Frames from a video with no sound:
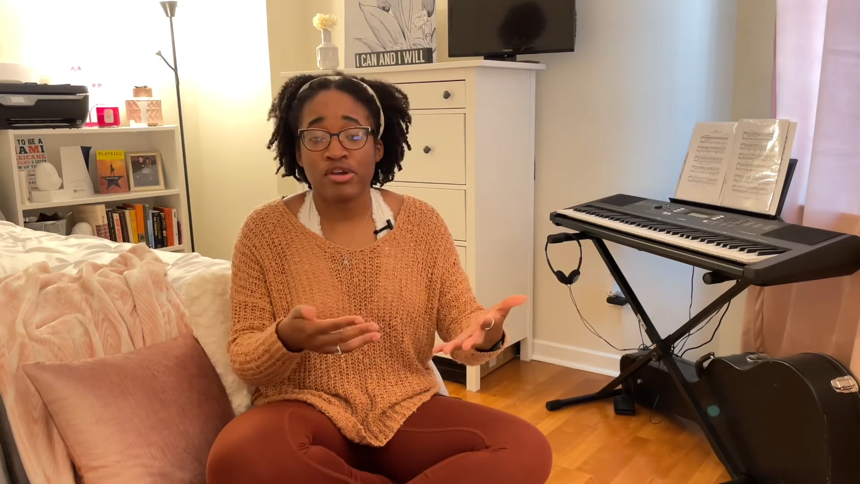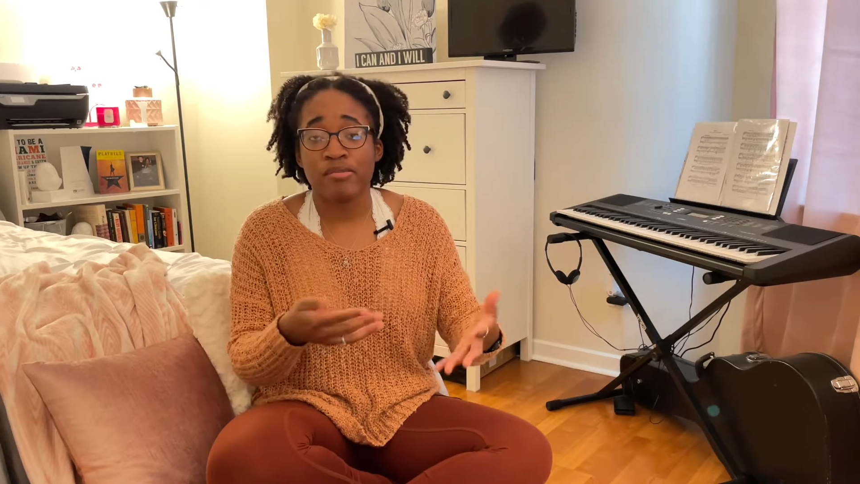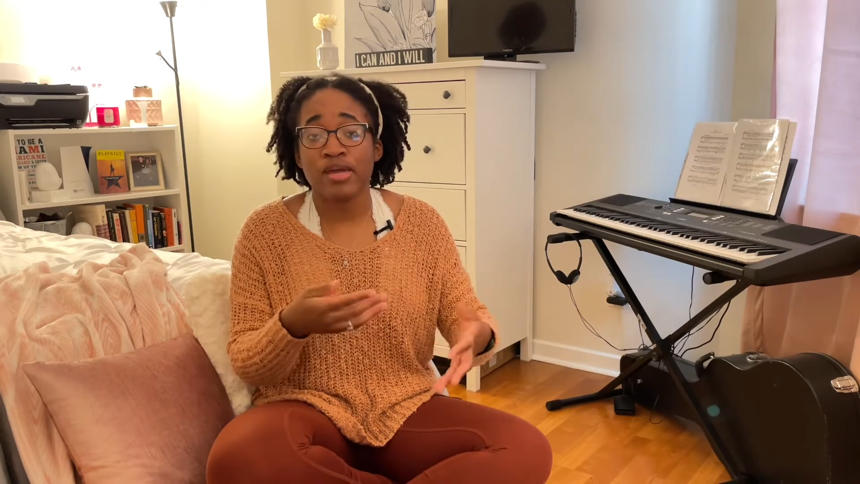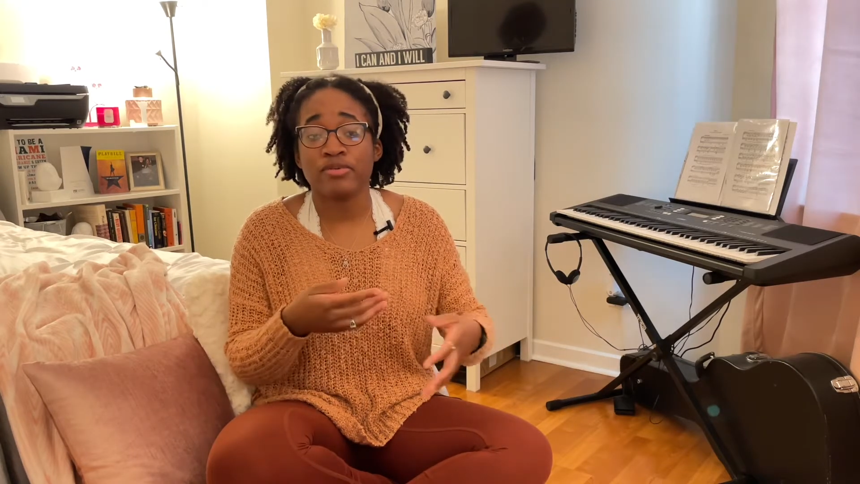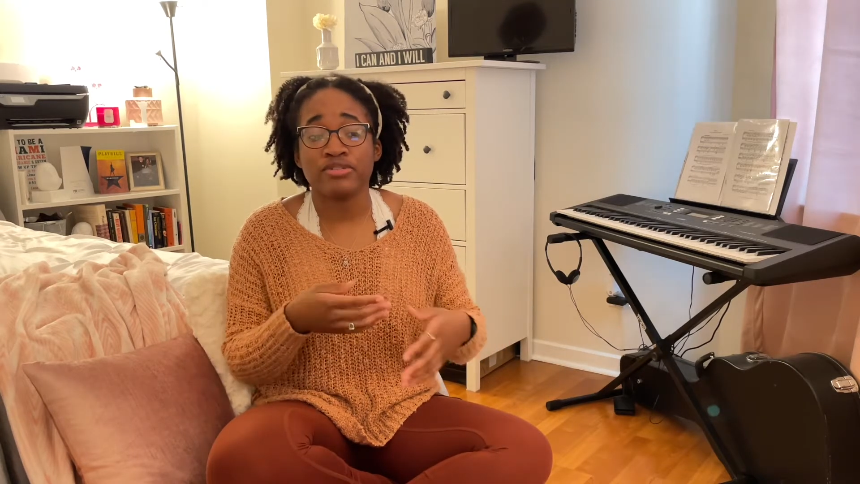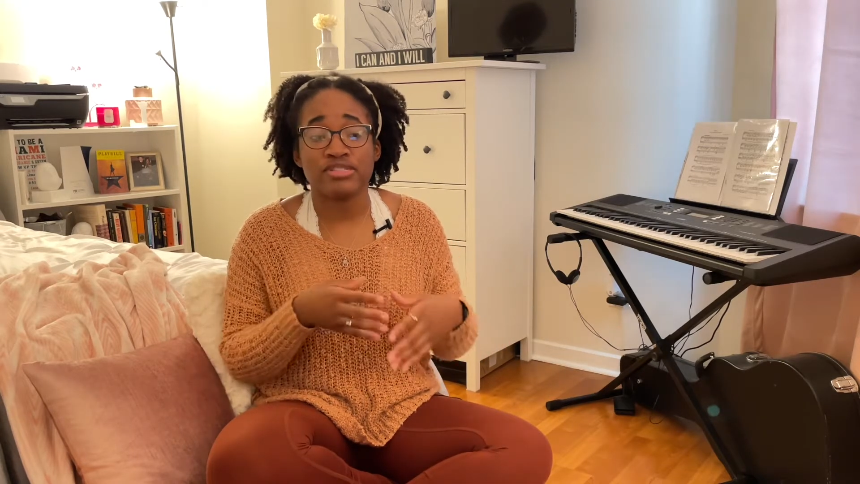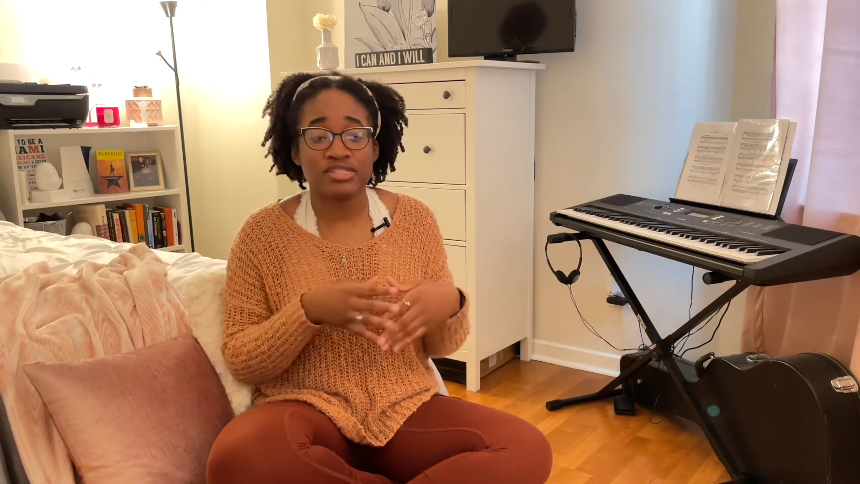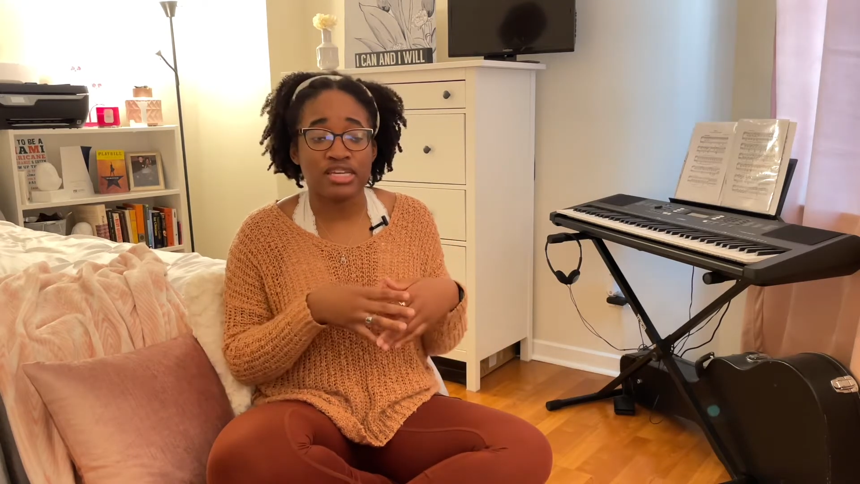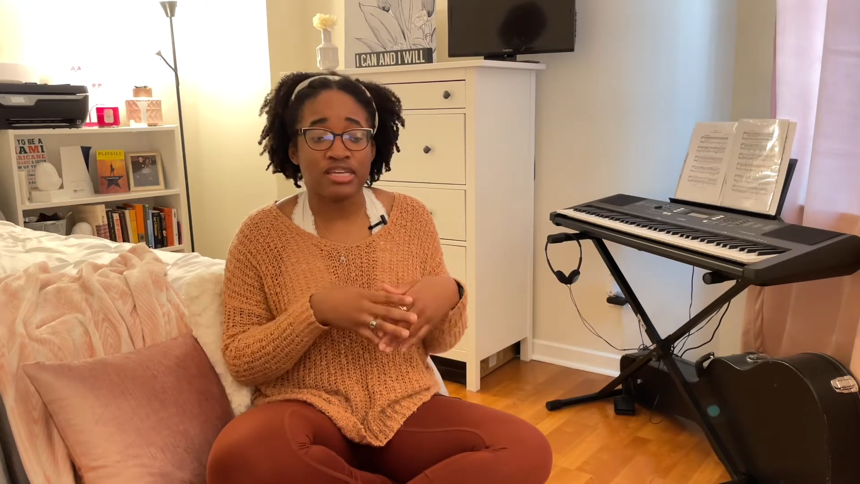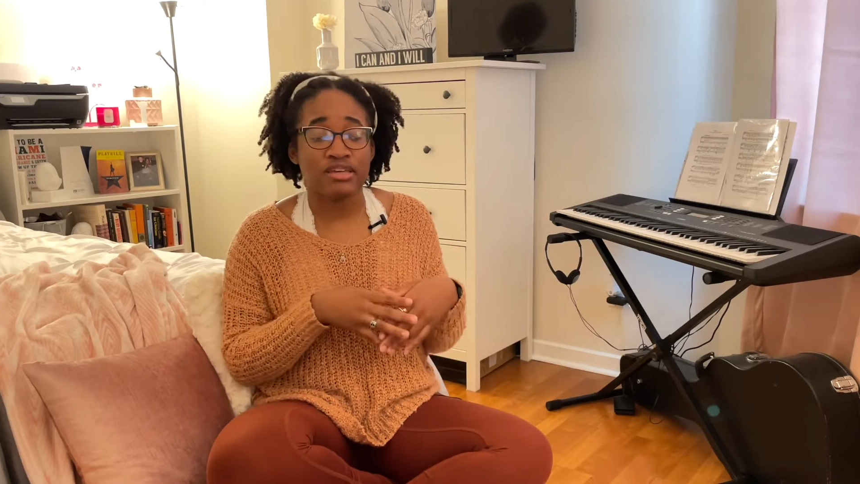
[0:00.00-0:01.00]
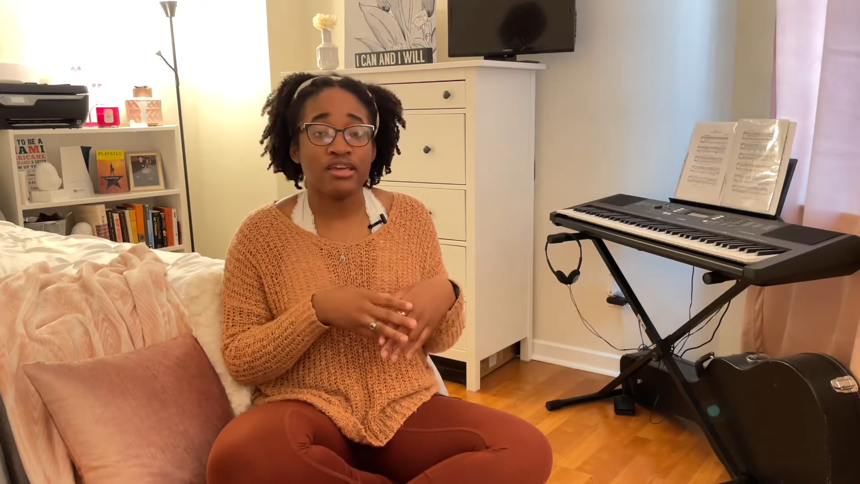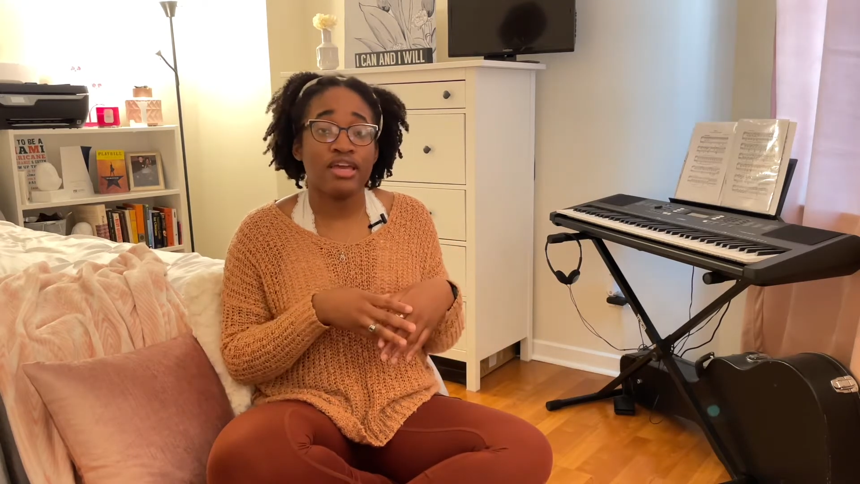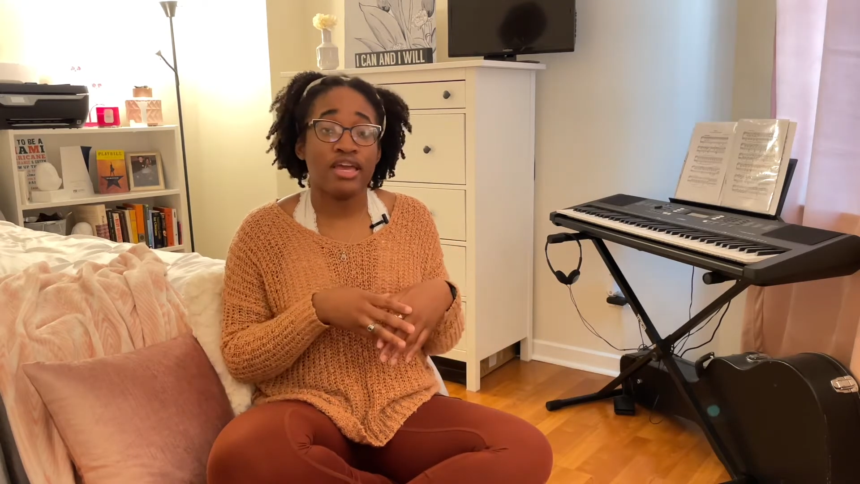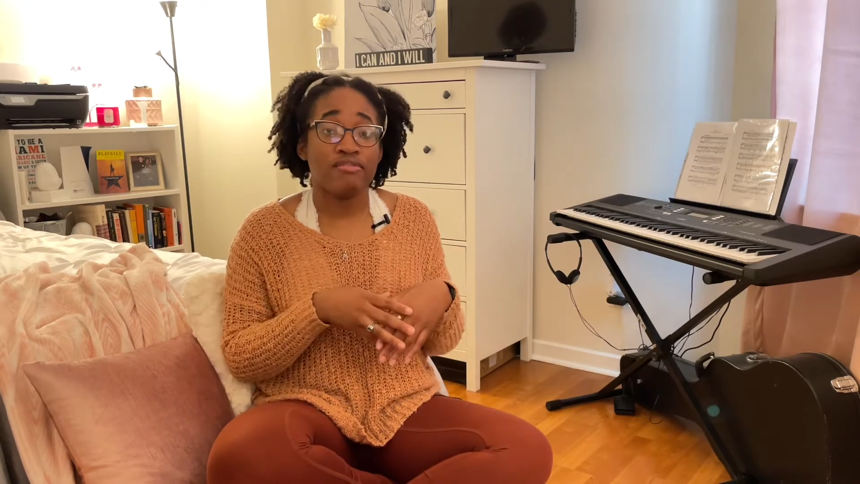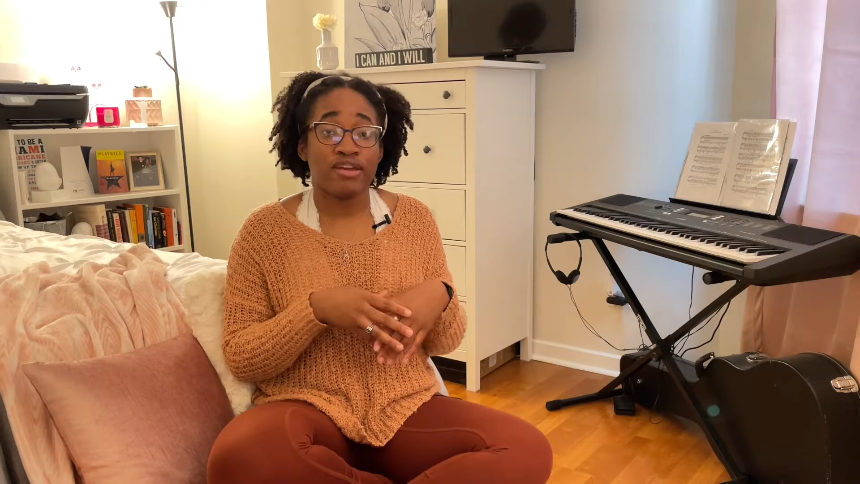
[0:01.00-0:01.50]
I'm able to see
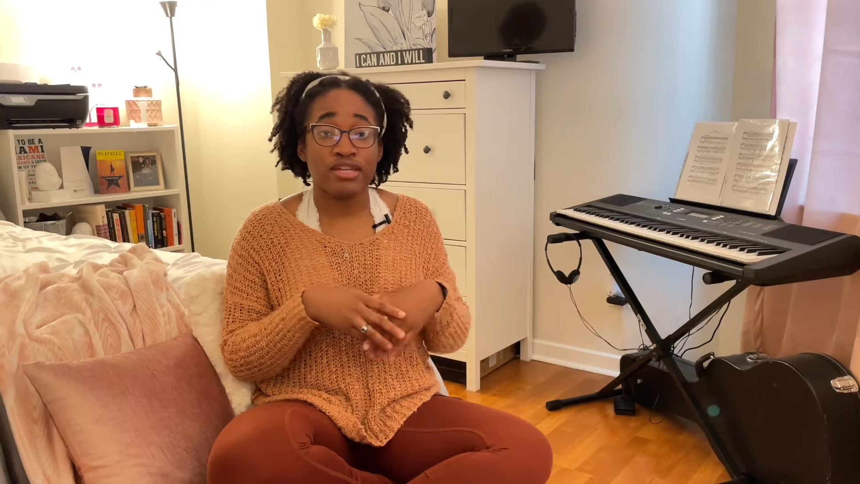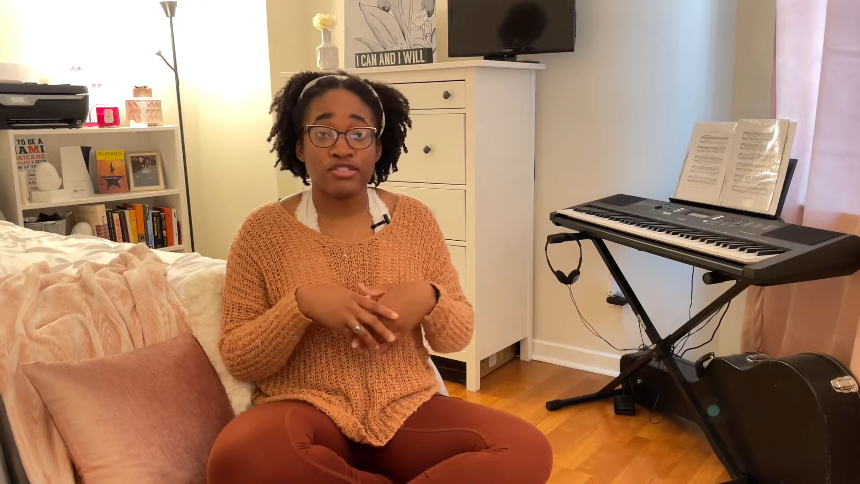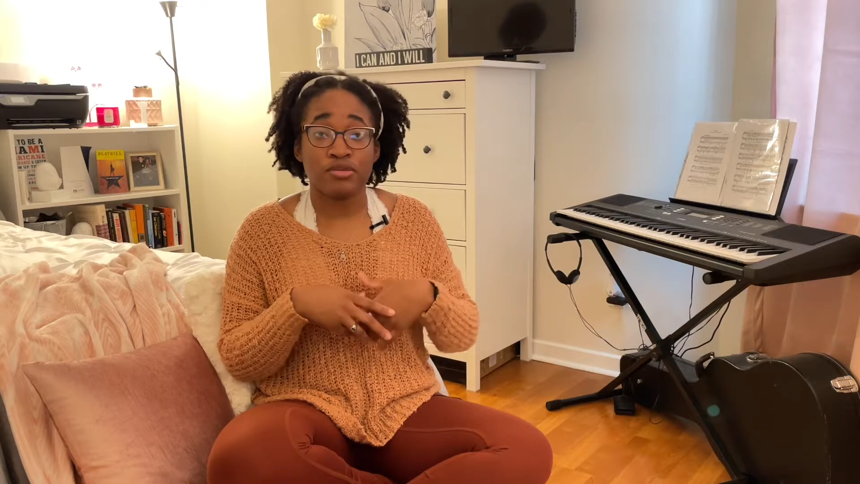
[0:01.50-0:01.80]
if I need